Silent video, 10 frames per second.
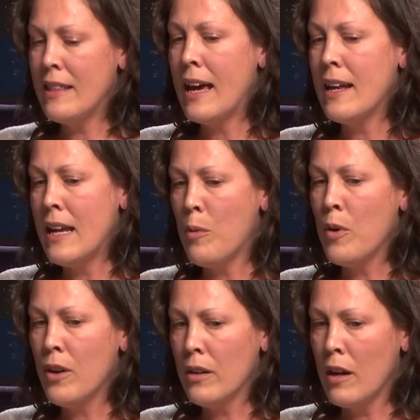that
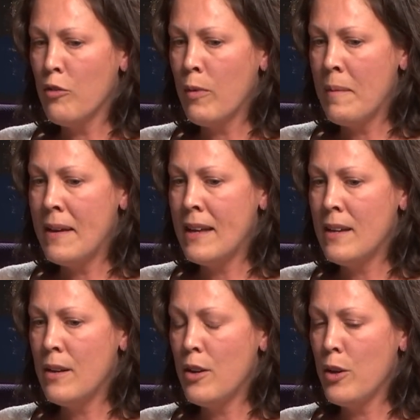network of
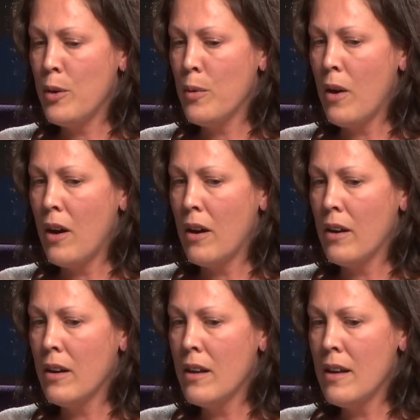women who
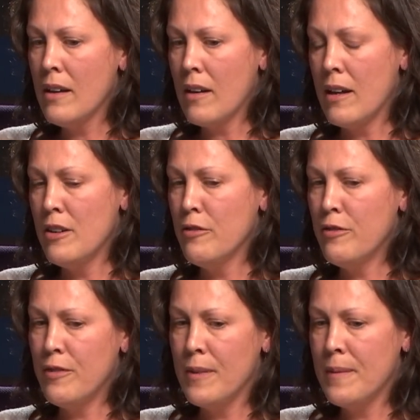are kind of